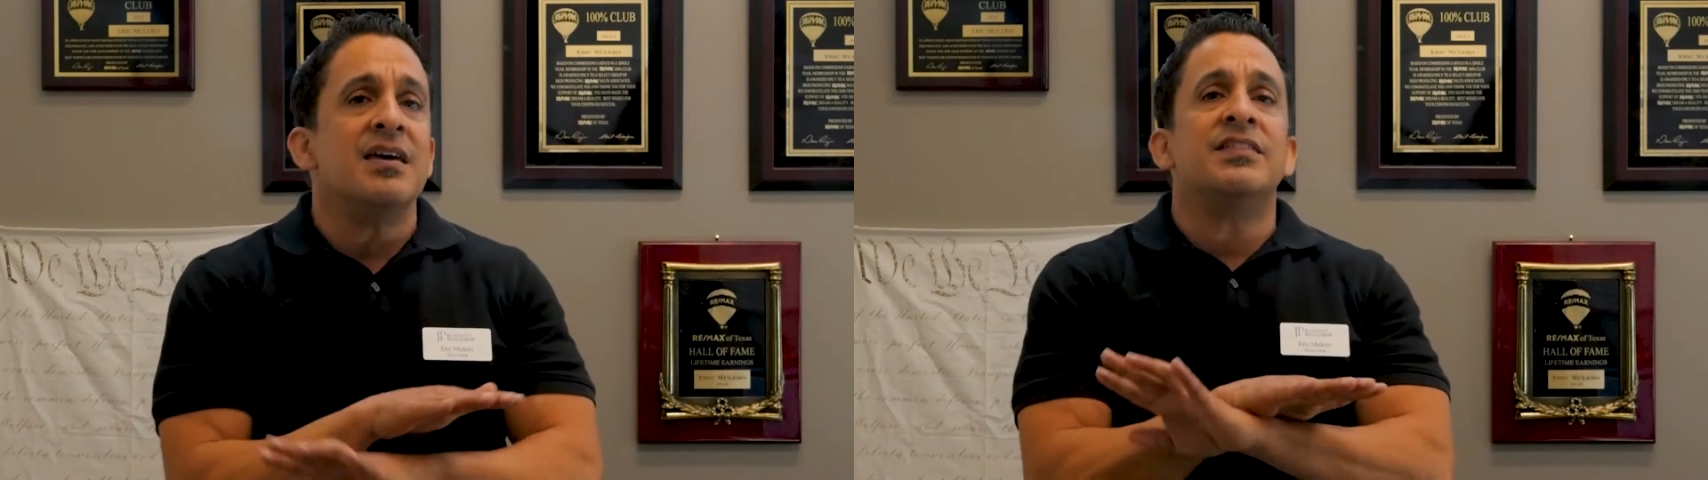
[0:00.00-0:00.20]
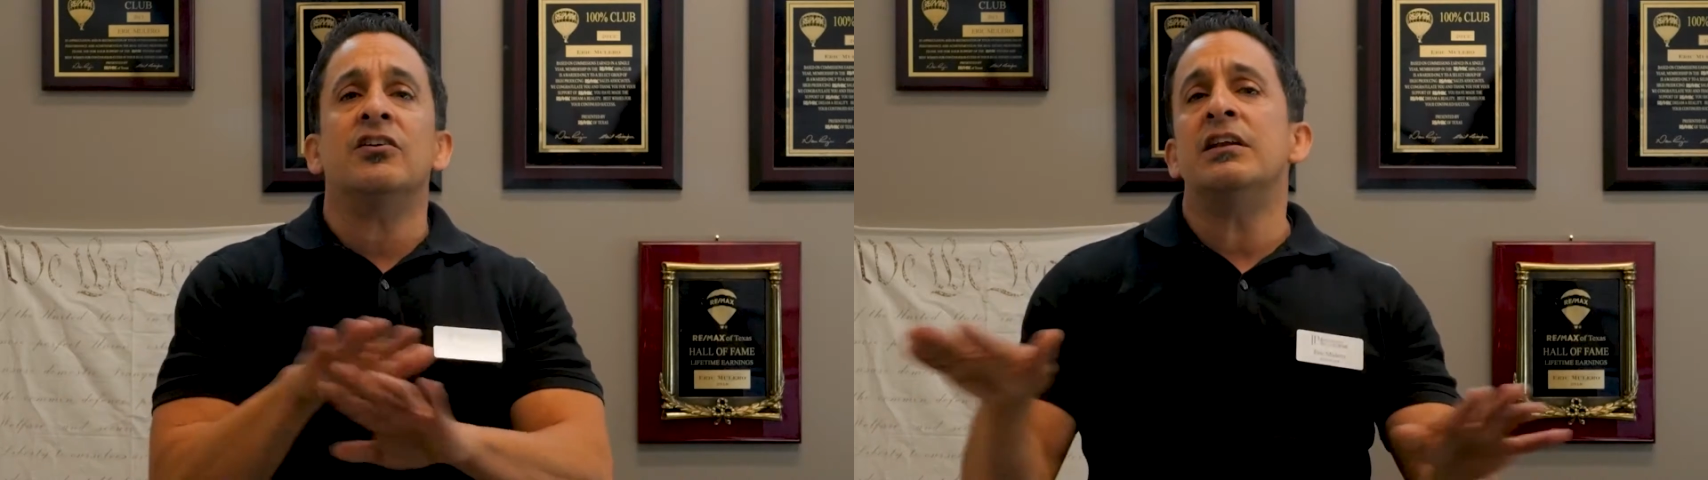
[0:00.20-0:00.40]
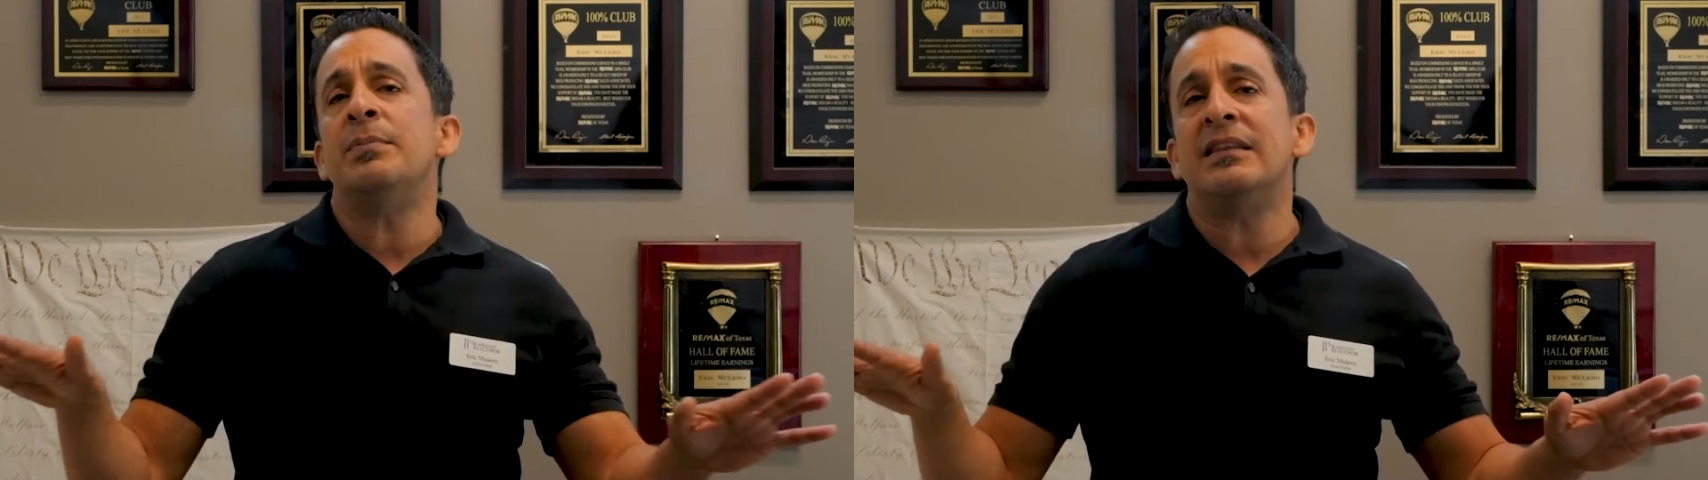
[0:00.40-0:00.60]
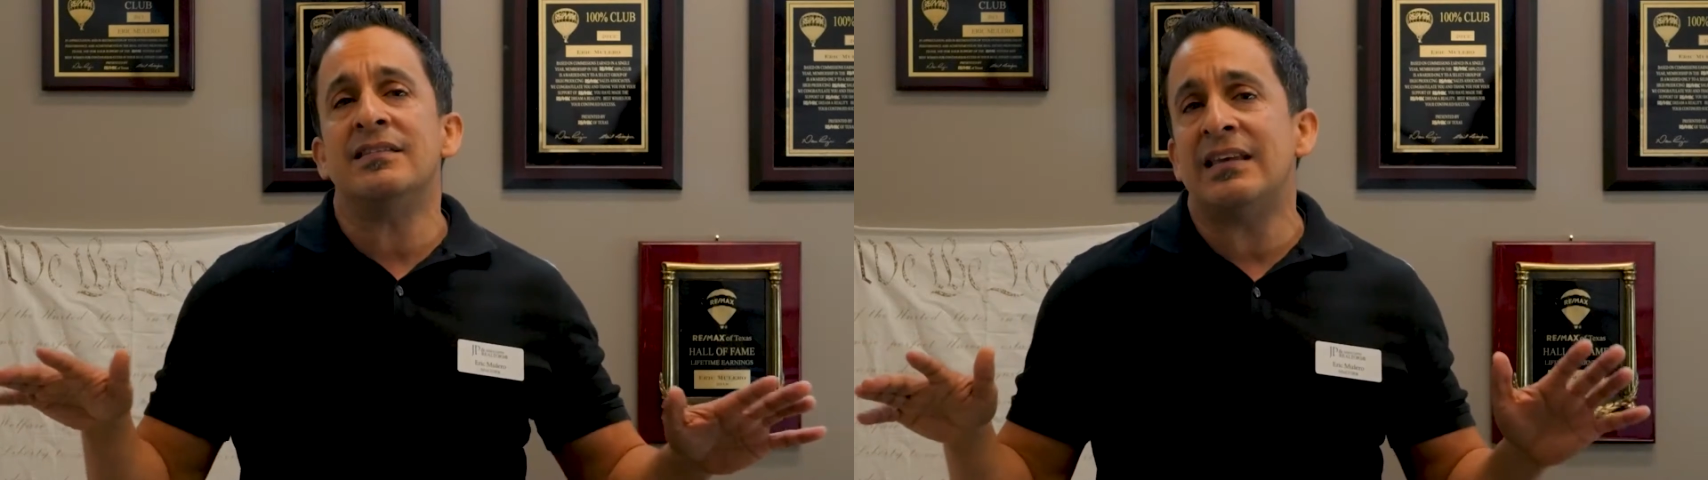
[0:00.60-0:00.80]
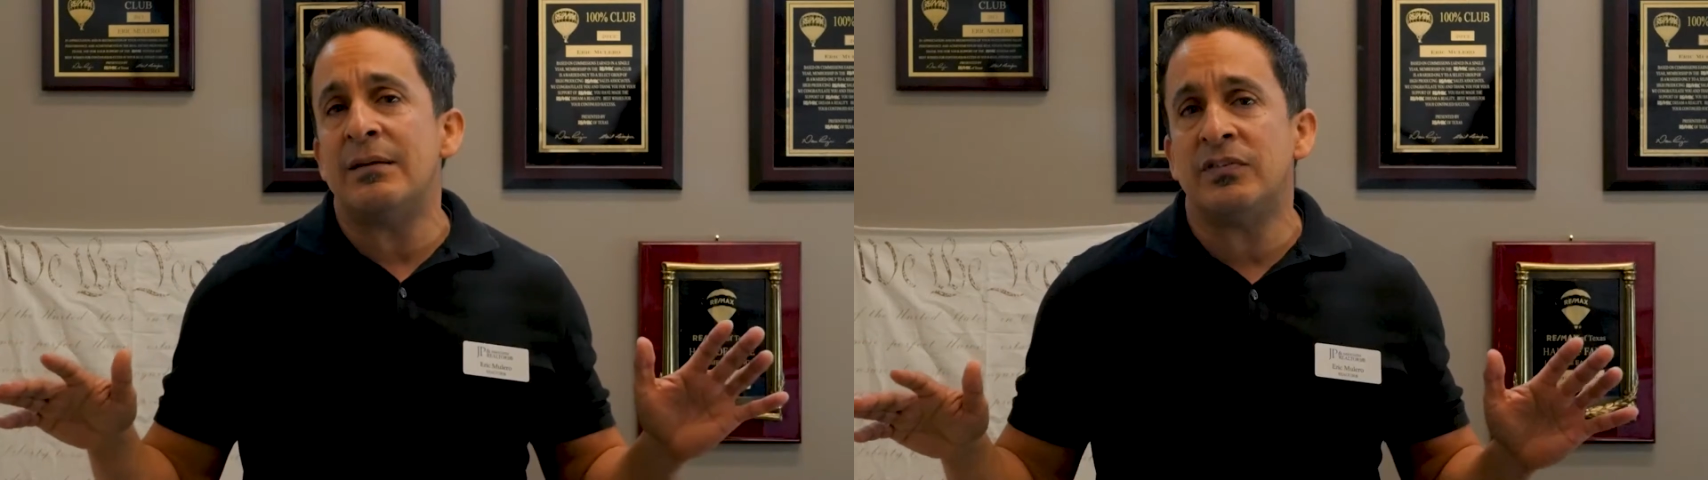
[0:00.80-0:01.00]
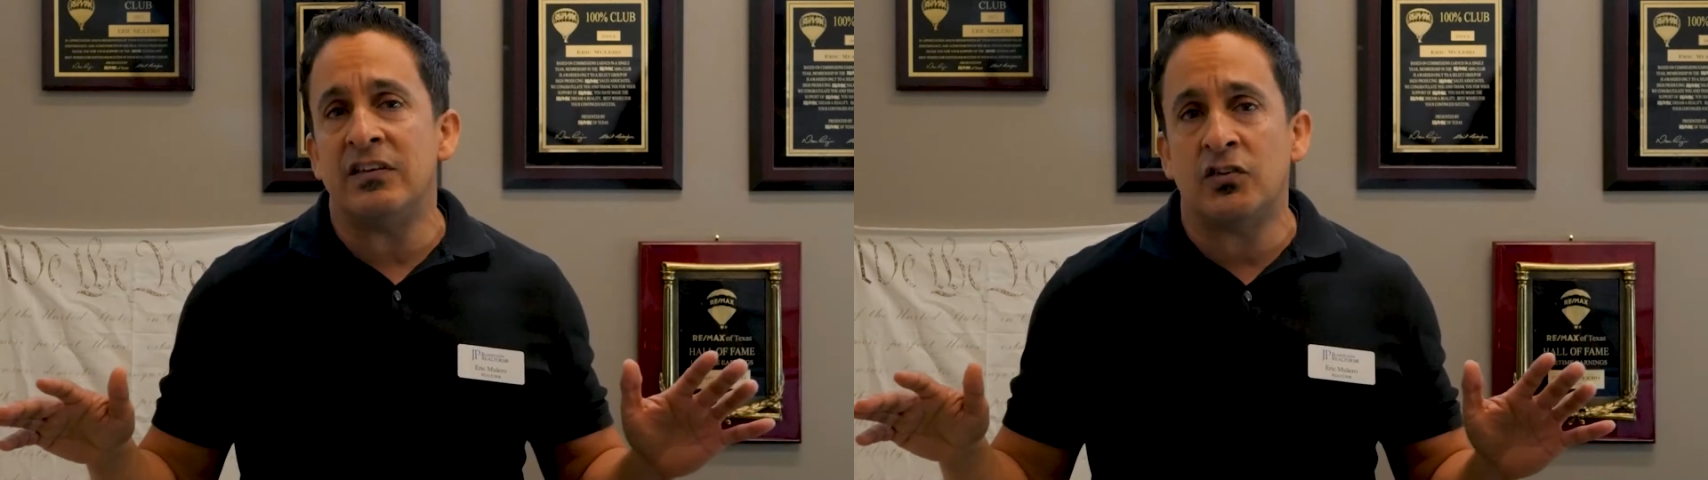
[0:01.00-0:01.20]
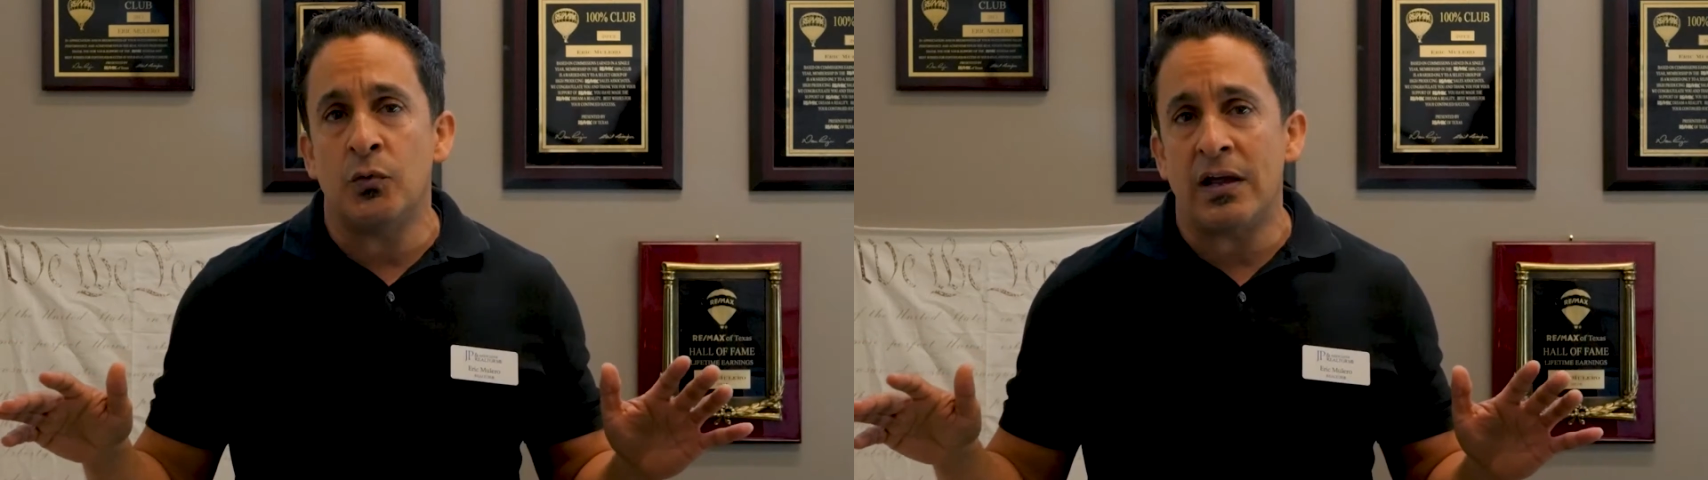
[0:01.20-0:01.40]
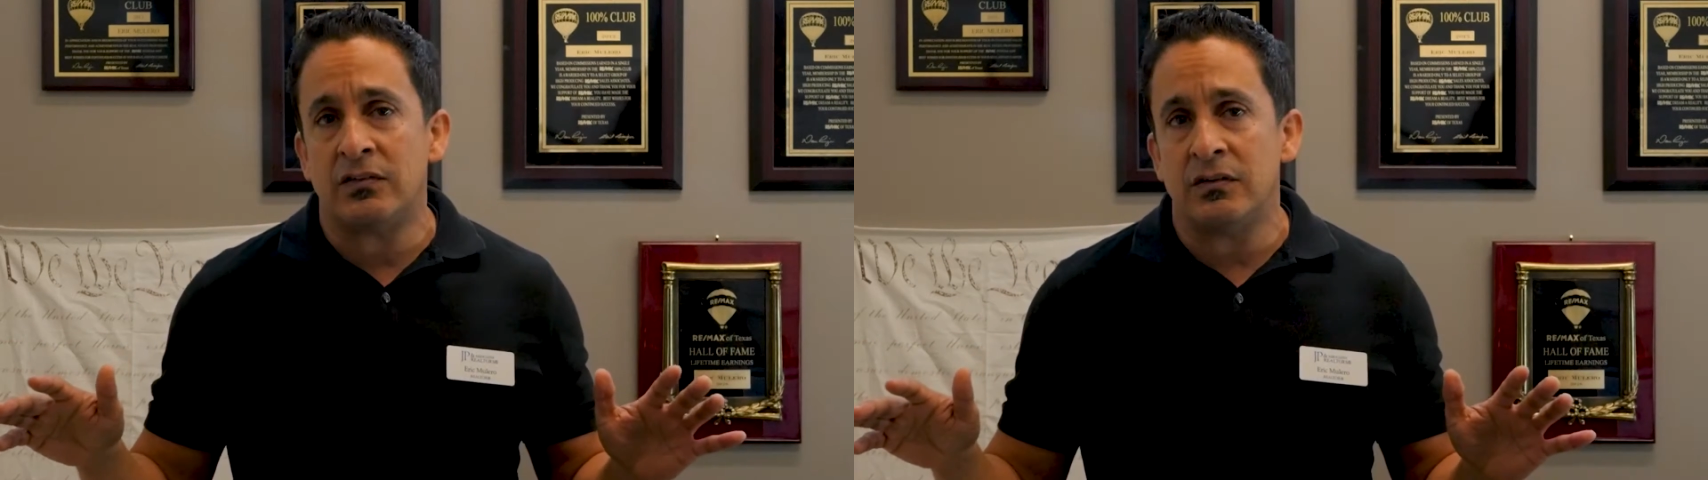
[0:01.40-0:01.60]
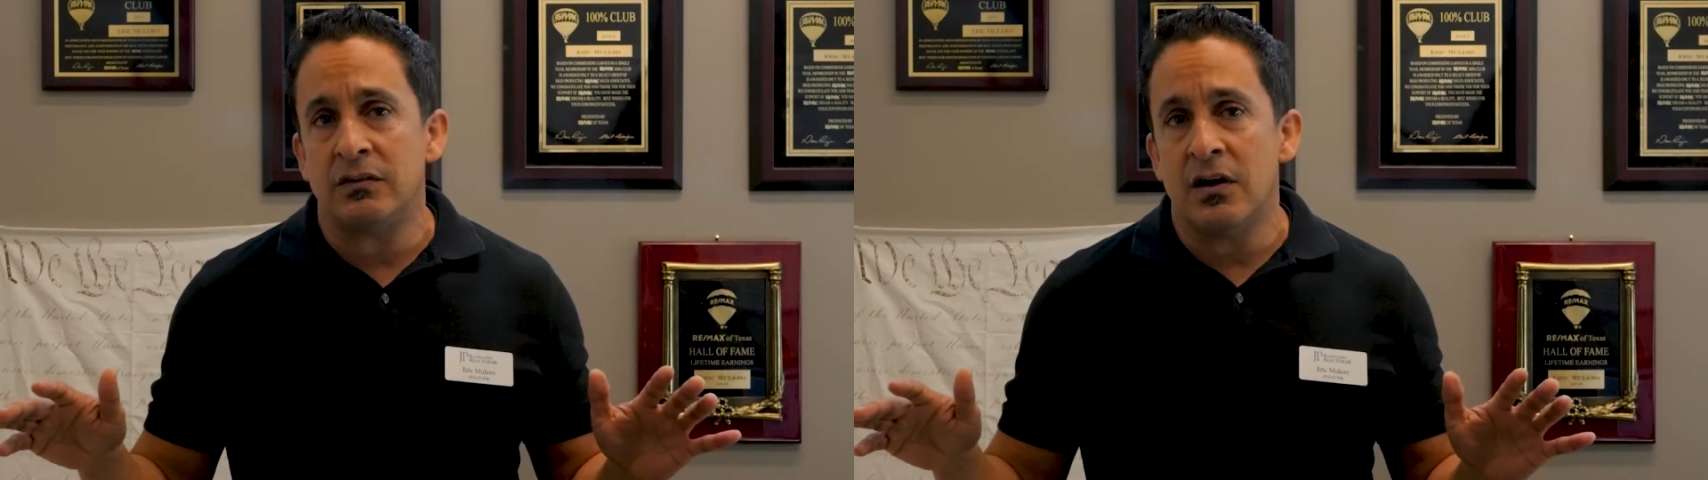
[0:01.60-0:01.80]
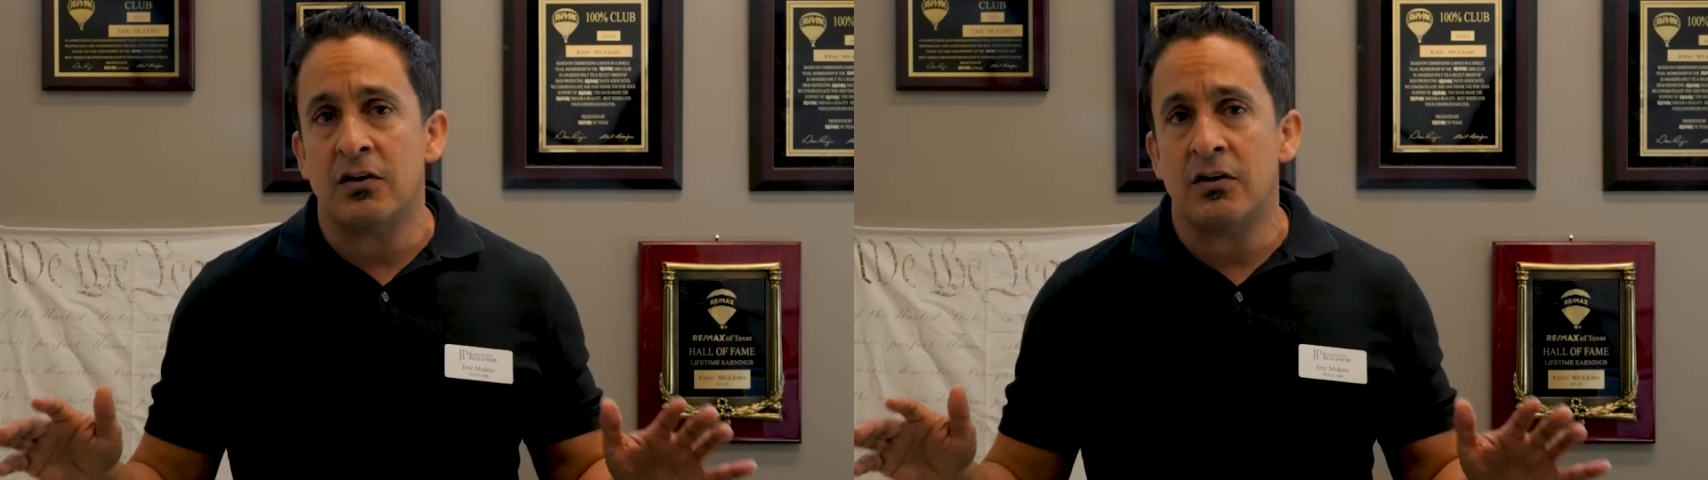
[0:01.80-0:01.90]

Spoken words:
they're going to be in the same situation.